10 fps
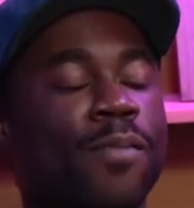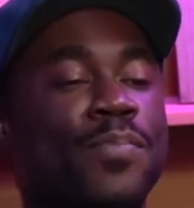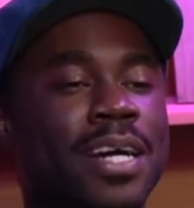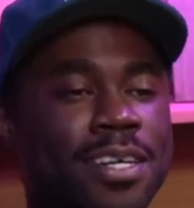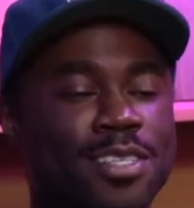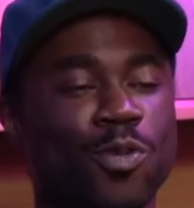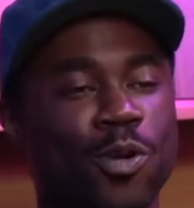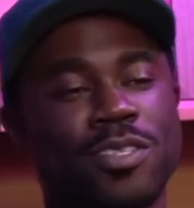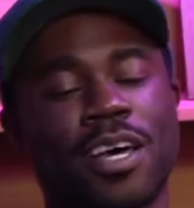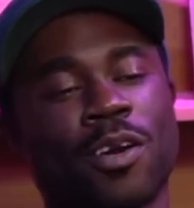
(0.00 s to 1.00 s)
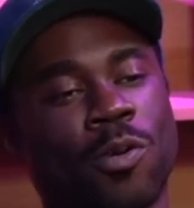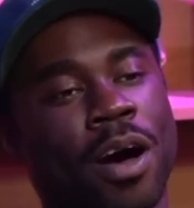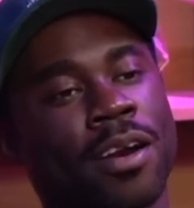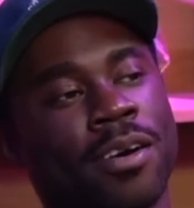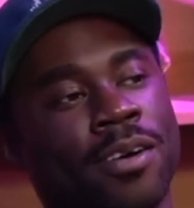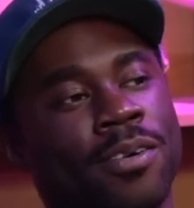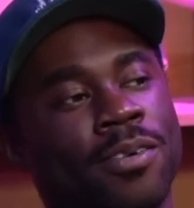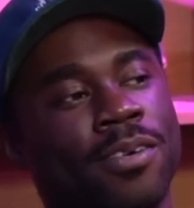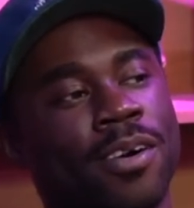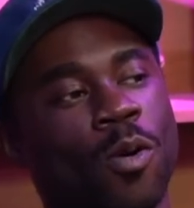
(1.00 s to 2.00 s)
because the road to El
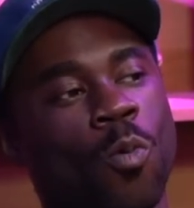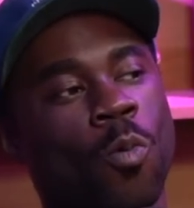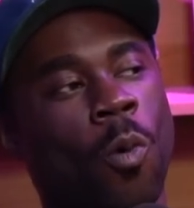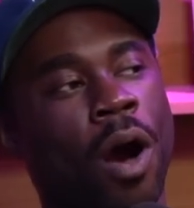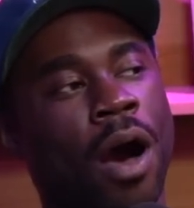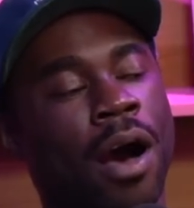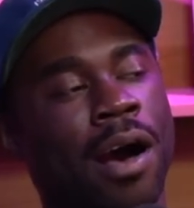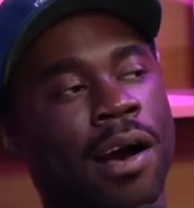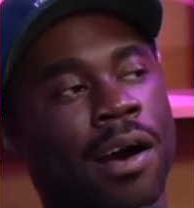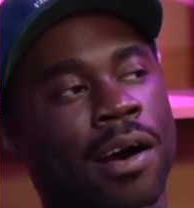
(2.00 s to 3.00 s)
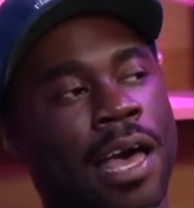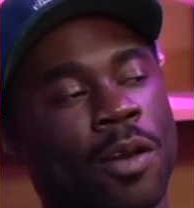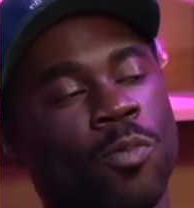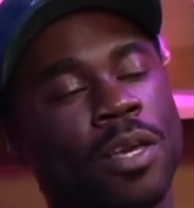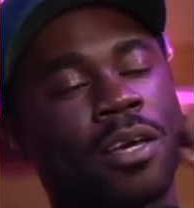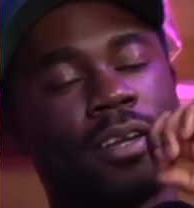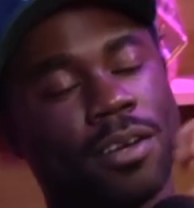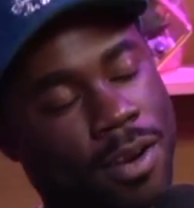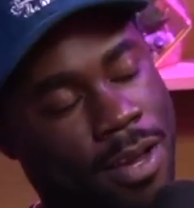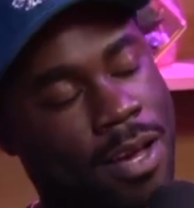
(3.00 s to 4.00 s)
Dorado, and we
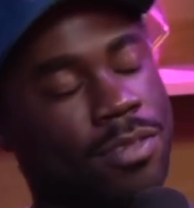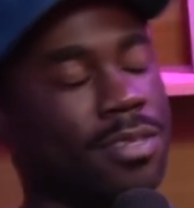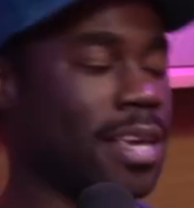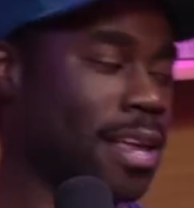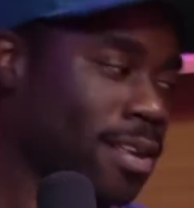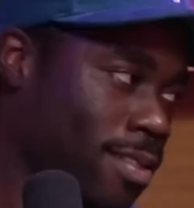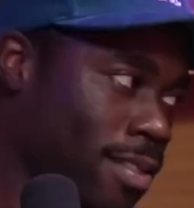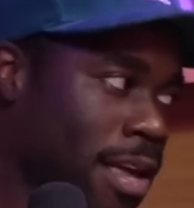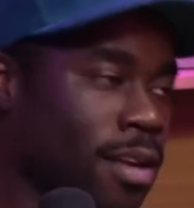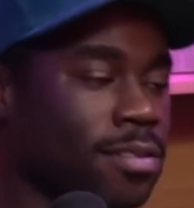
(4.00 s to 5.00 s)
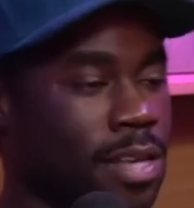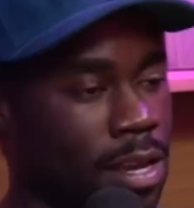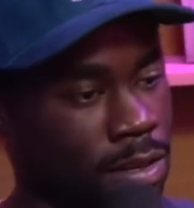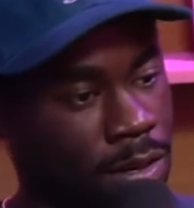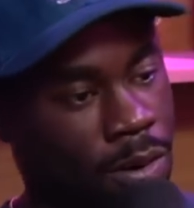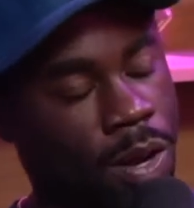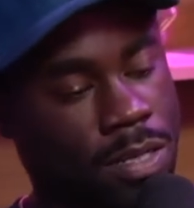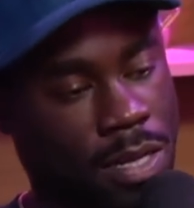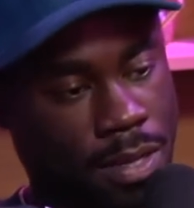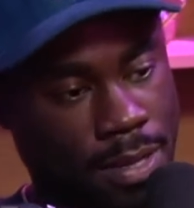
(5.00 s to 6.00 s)
couldn't see anything secular or
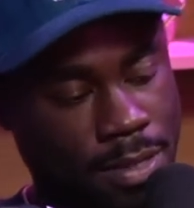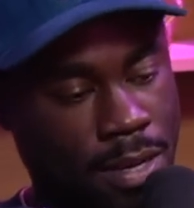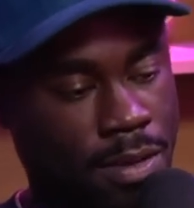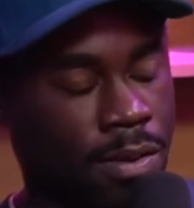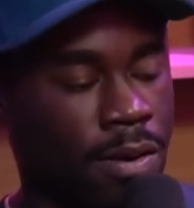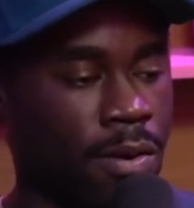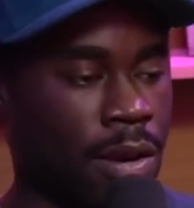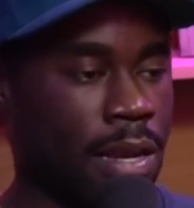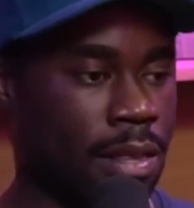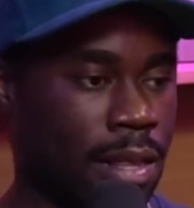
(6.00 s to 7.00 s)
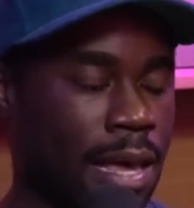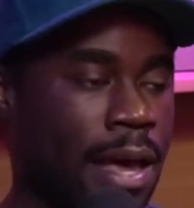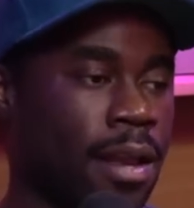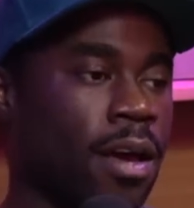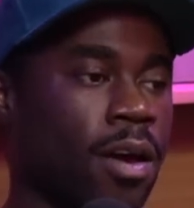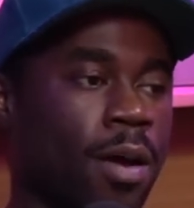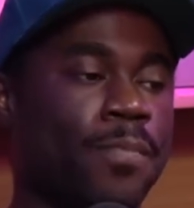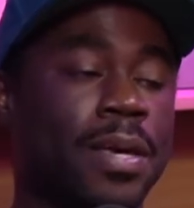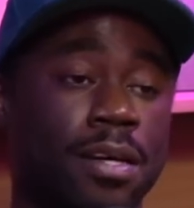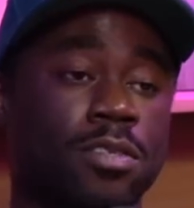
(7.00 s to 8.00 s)
watch anything secular or anything like that,
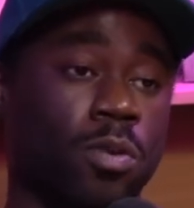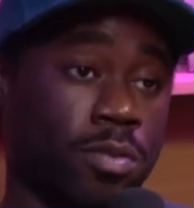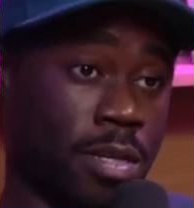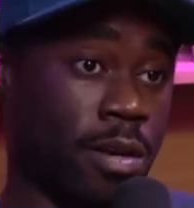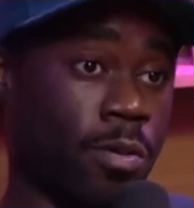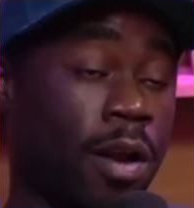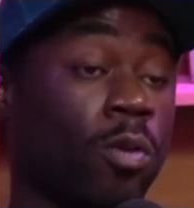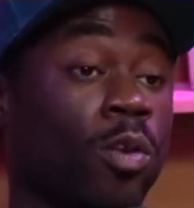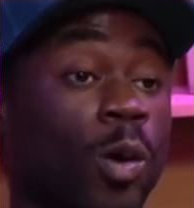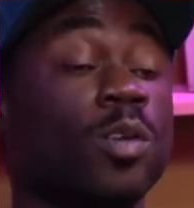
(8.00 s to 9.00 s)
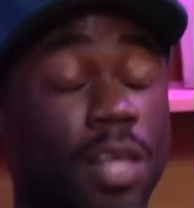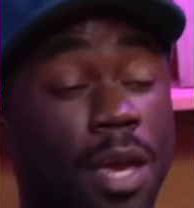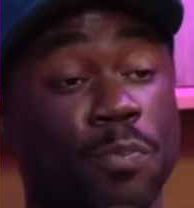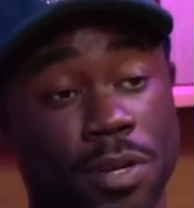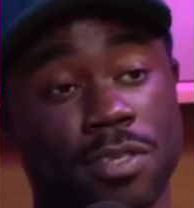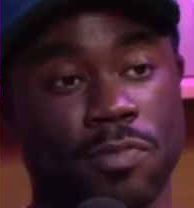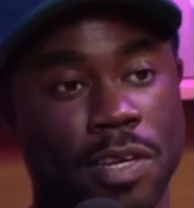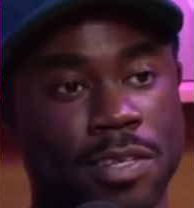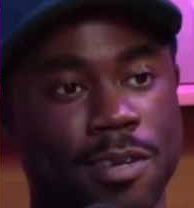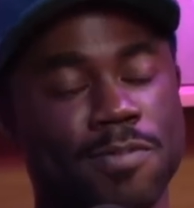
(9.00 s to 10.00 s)
because the road to El Dorado looks like Prince of
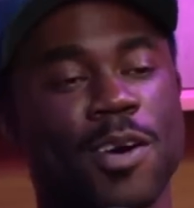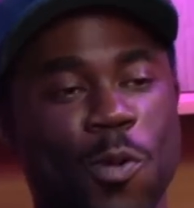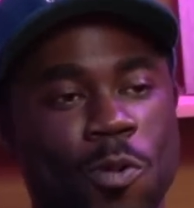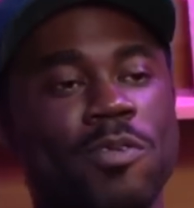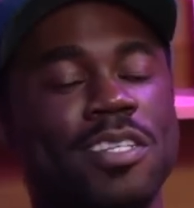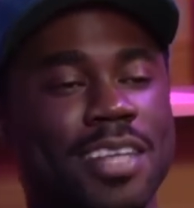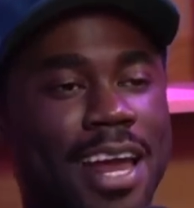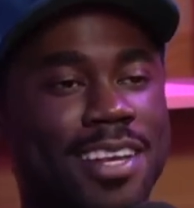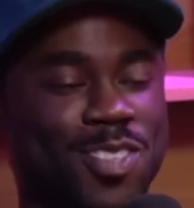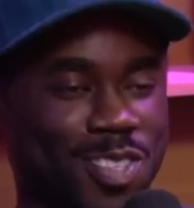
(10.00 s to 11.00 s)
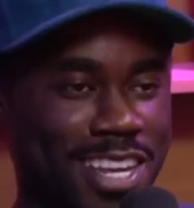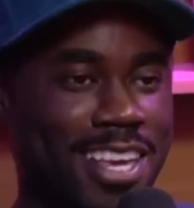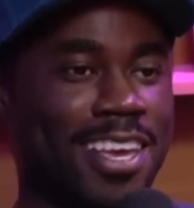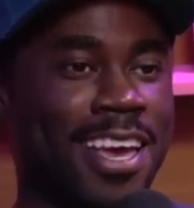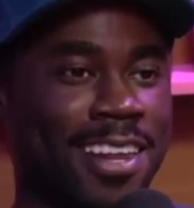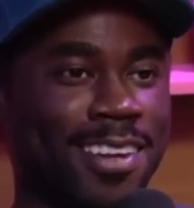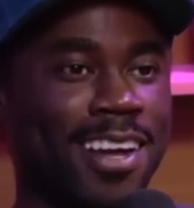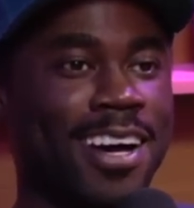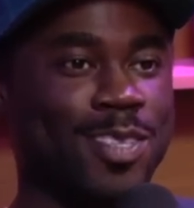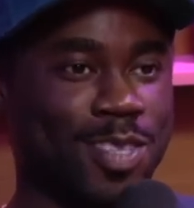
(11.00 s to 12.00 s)
Egypt, we would just kind of sneak in
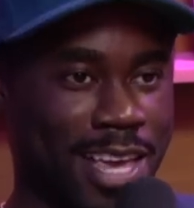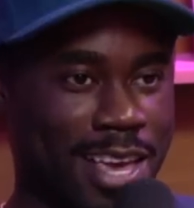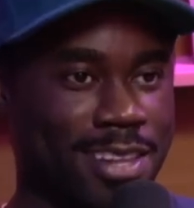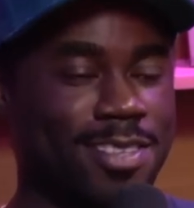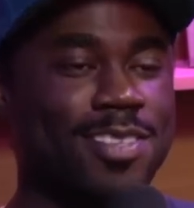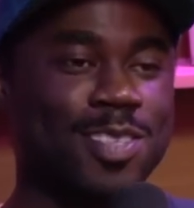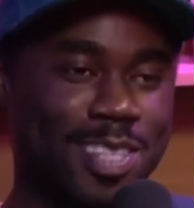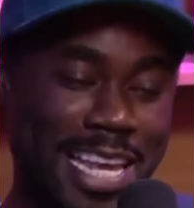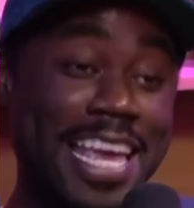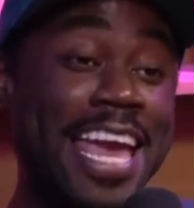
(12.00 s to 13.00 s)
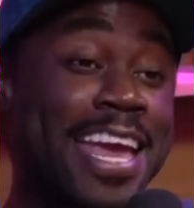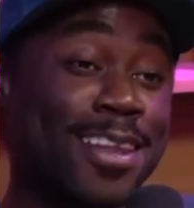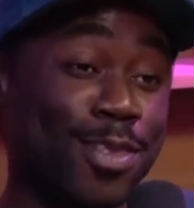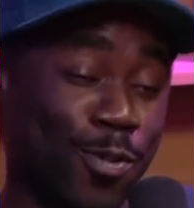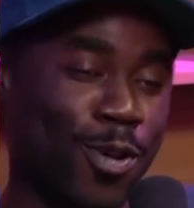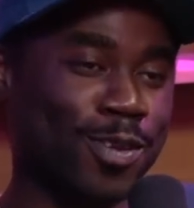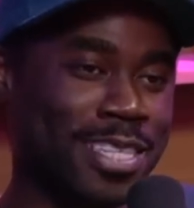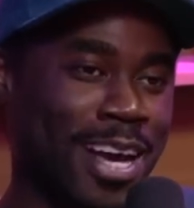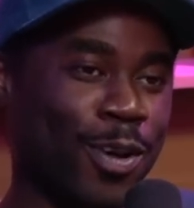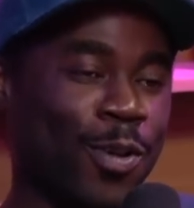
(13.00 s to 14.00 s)
the road to El